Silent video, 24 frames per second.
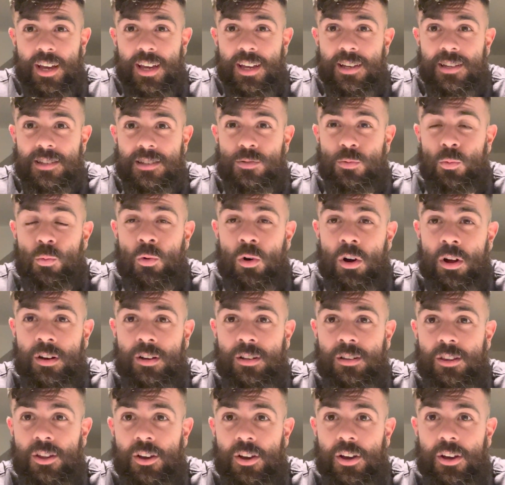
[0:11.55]
It's
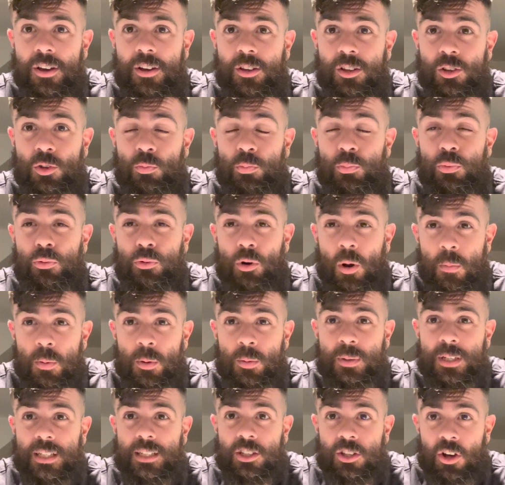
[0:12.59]
one that you've
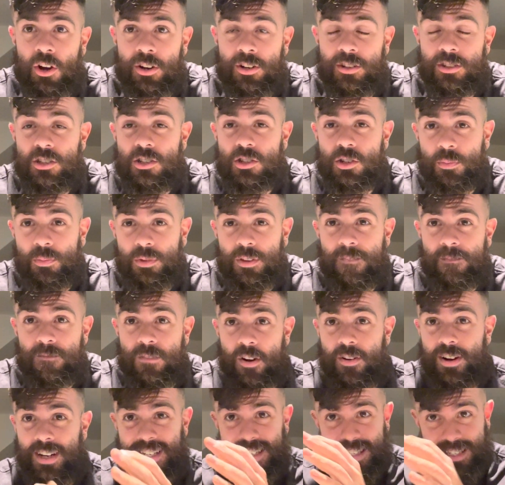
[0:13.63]
probably done something
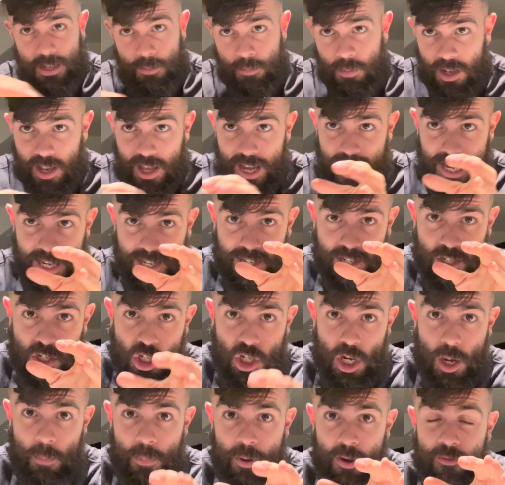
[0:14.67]
very similar in the
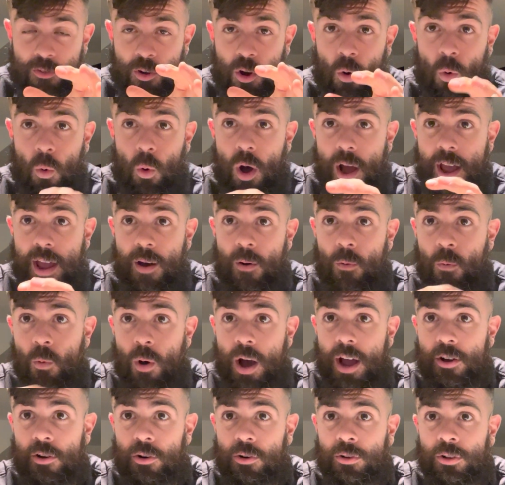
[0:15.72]
chipper for quite a
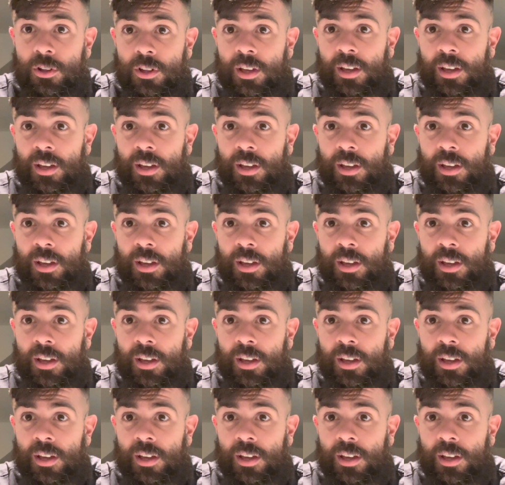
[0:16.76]
while.